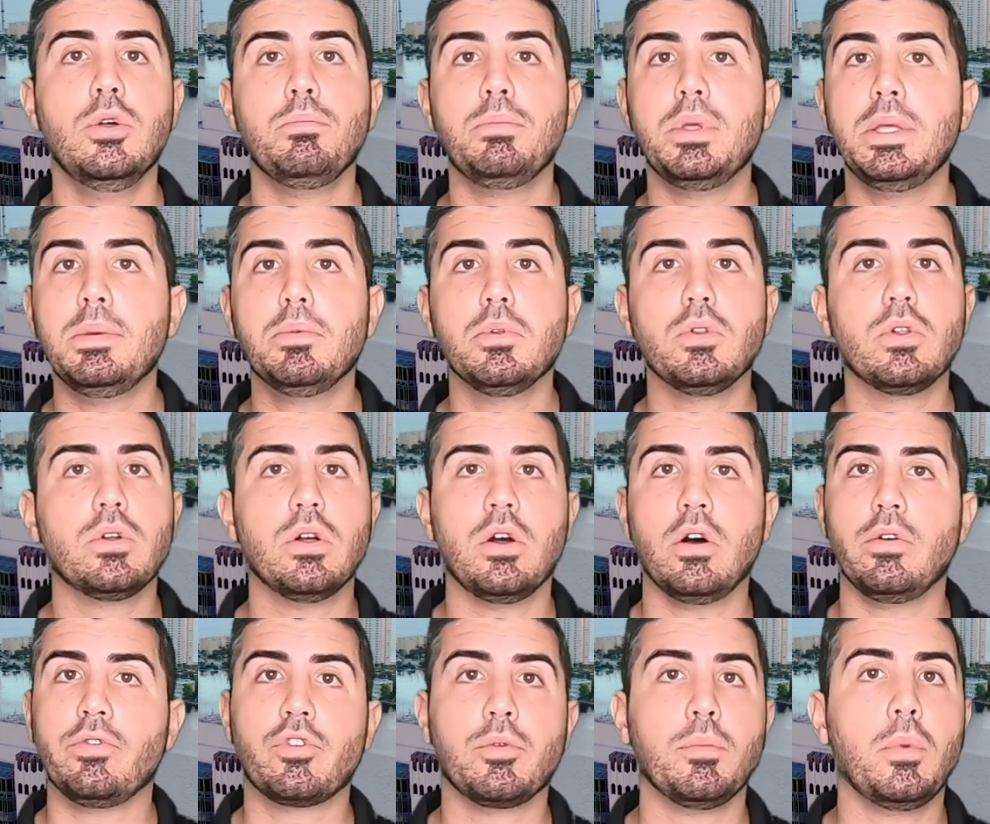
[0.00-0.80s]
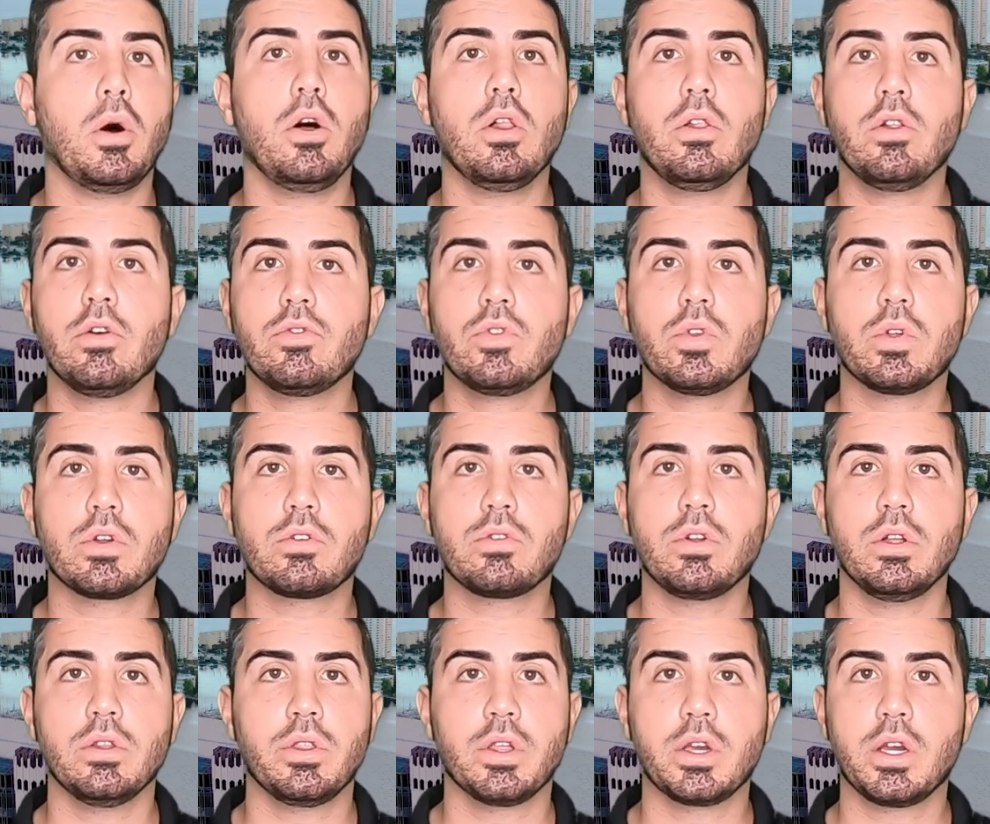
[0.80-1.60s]
People from all over
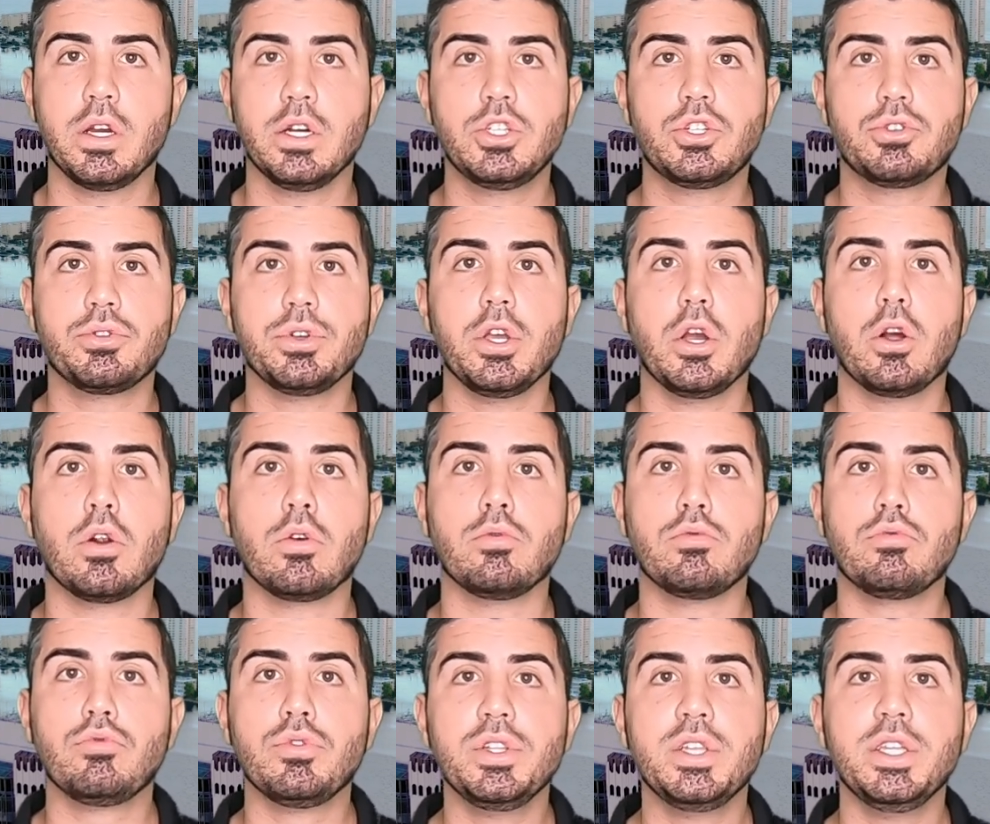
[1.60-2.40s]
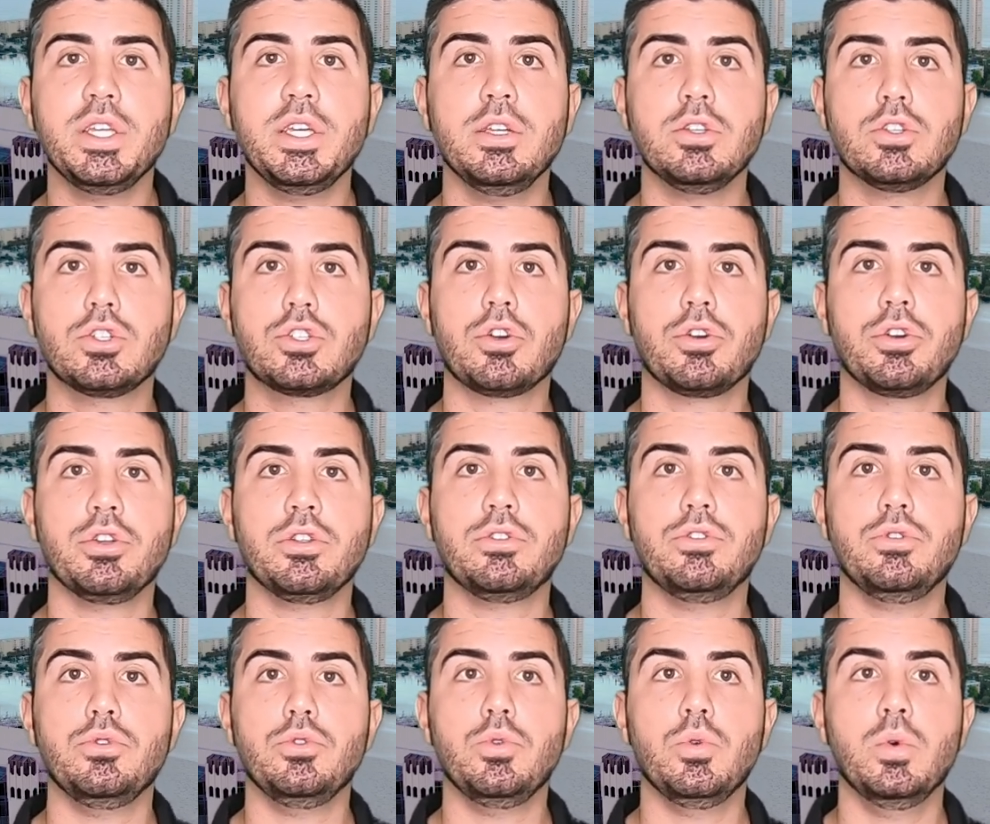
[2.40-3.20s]
the country are really
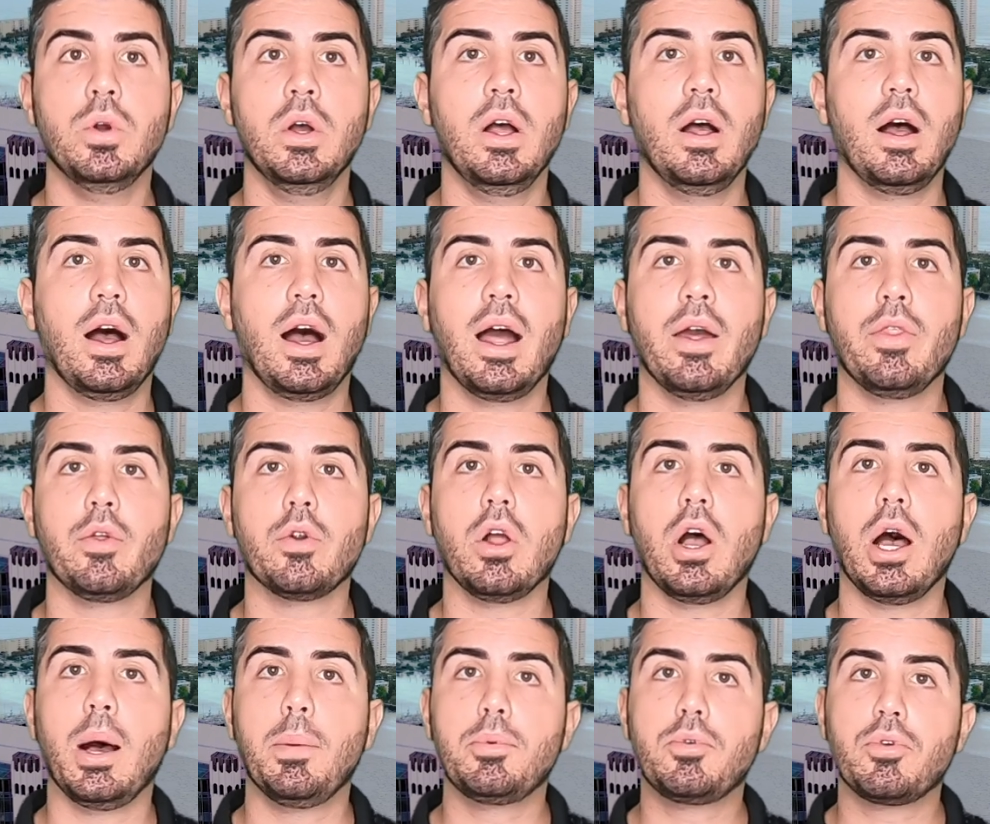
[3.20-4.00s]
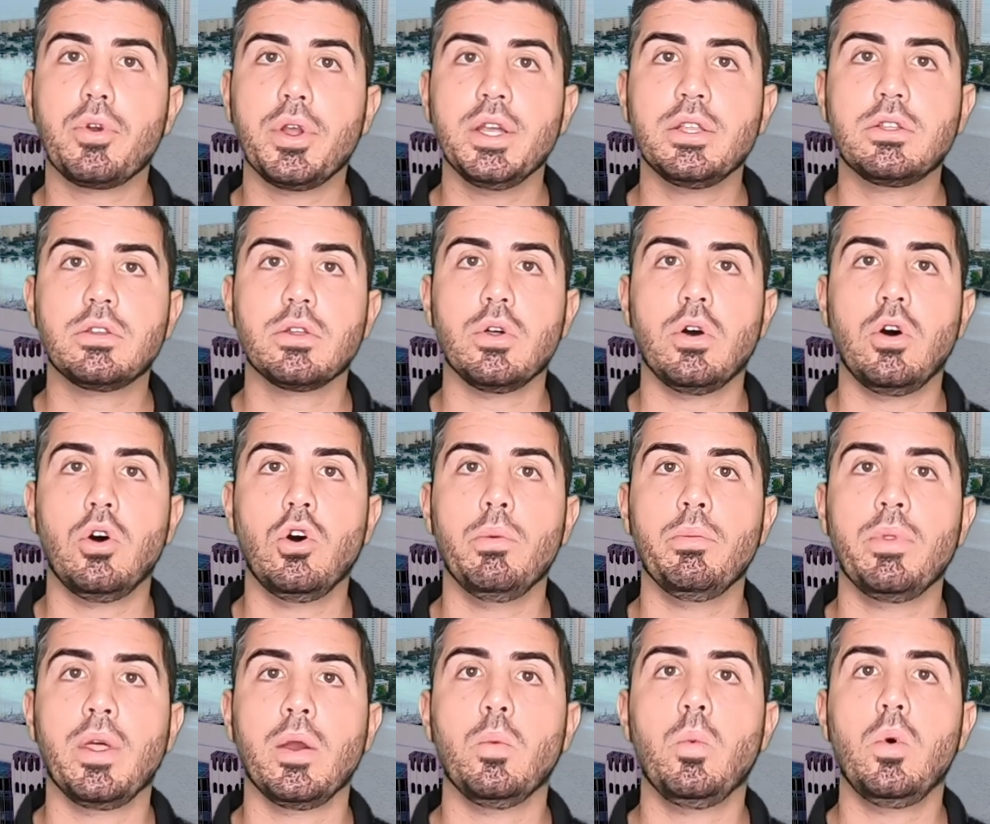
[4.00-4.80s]
starting to either upgrade to the
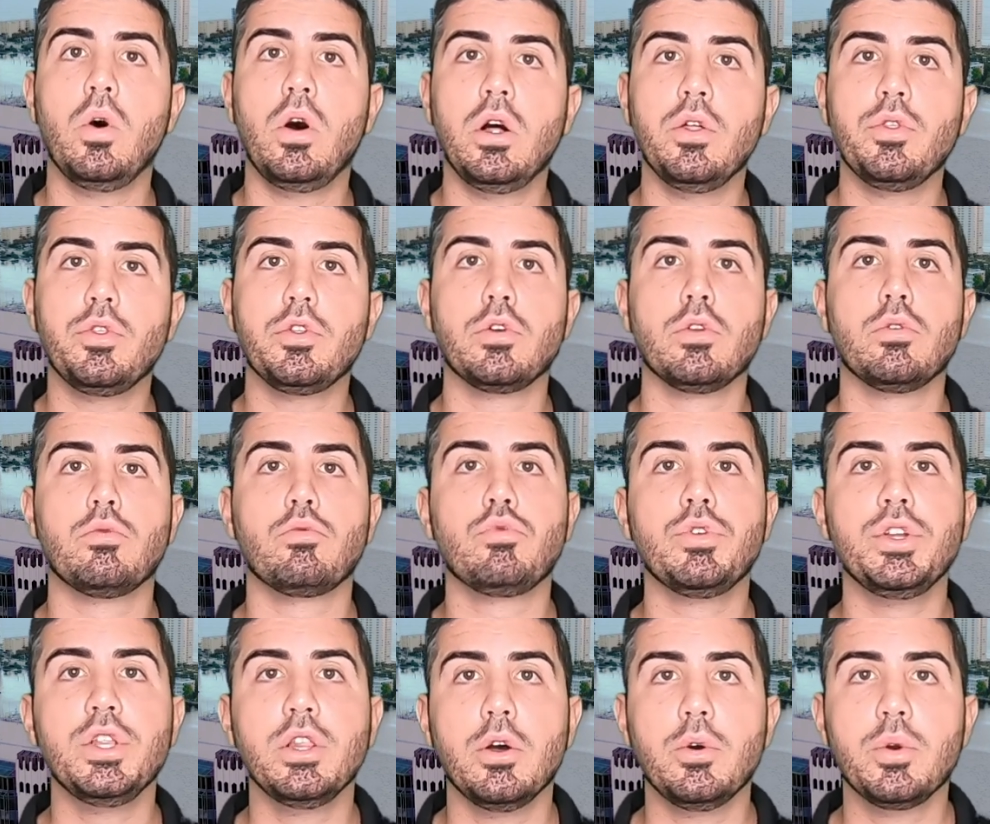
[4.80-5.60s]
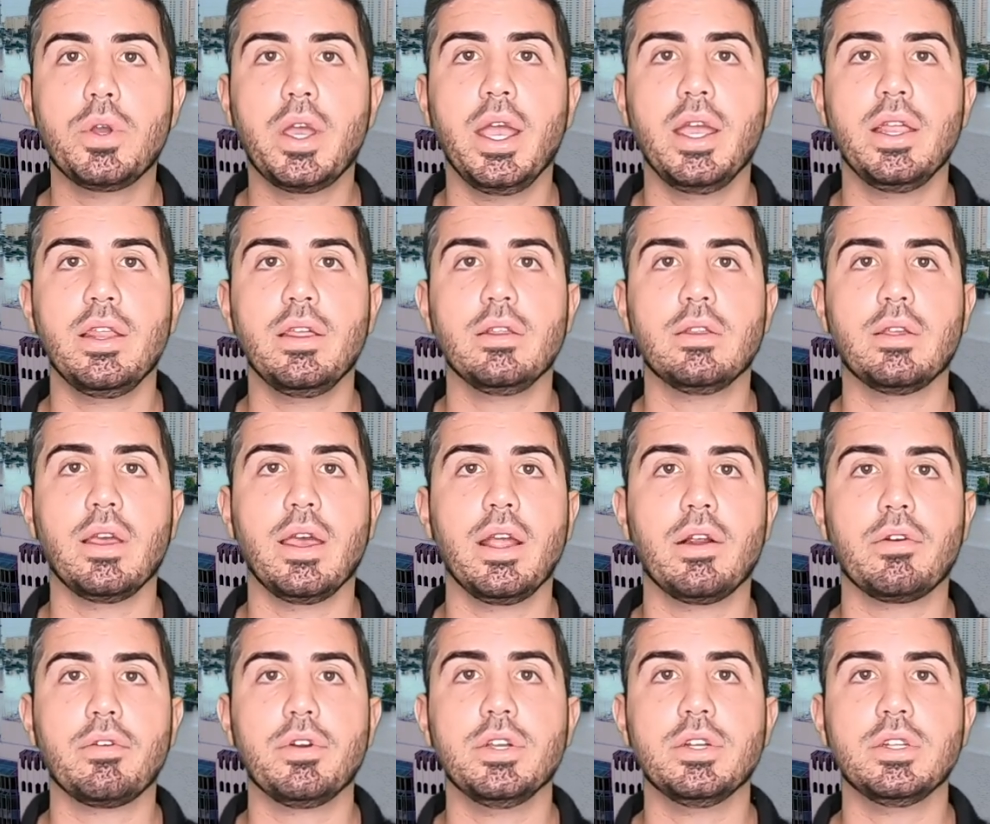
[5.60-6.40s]
home they want, they're relocating
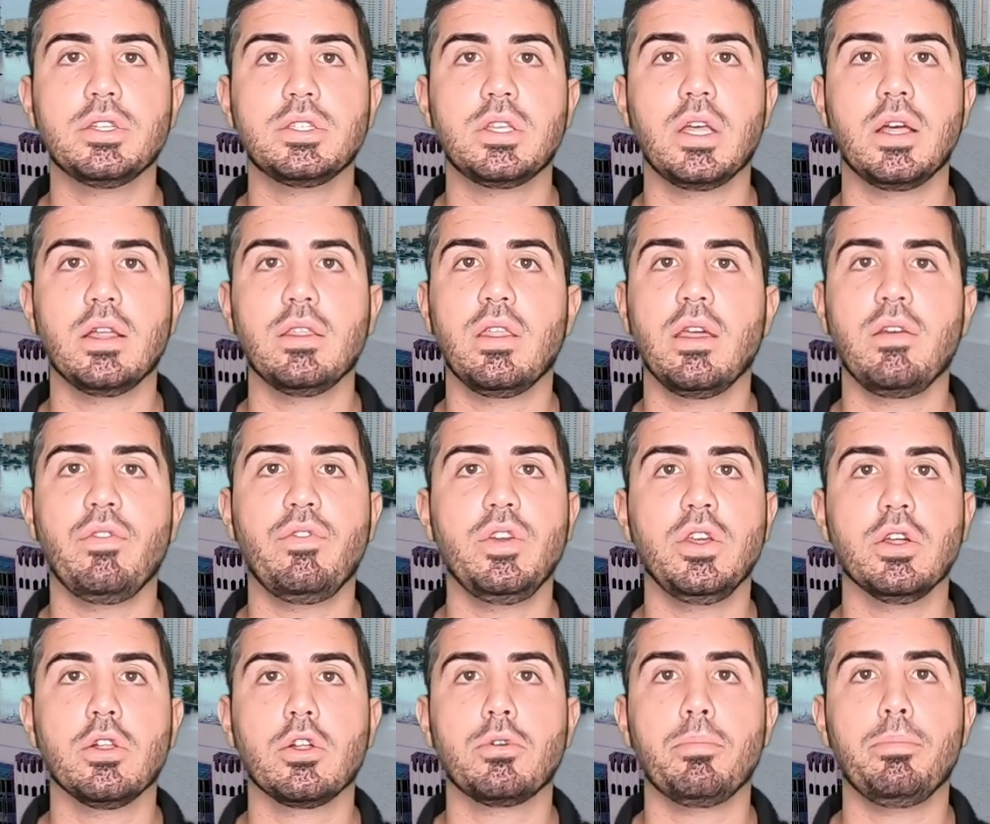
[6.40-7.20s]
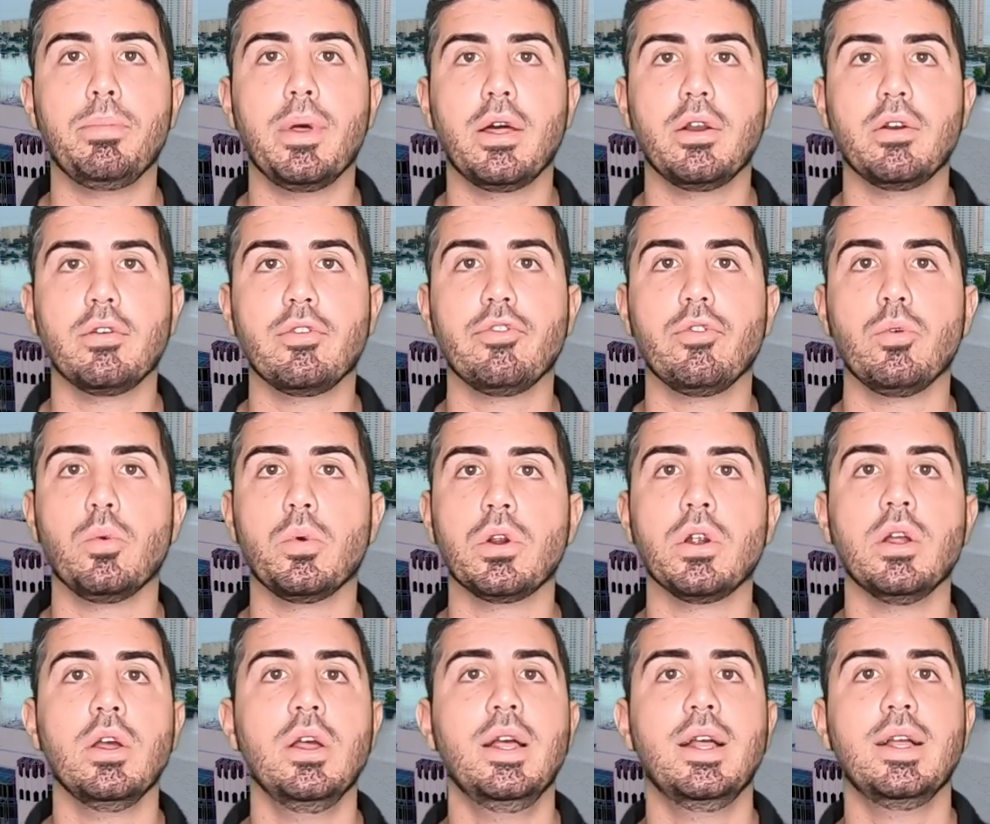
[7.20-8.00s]
to areas that they feel are better
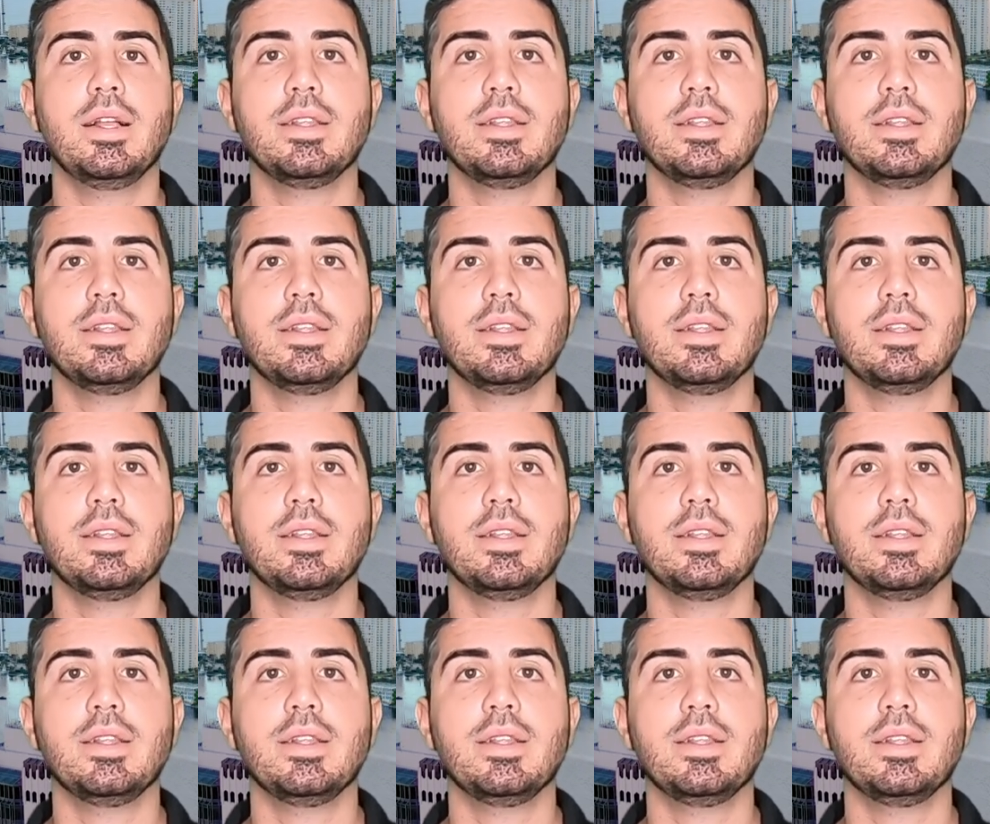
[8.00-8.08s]
for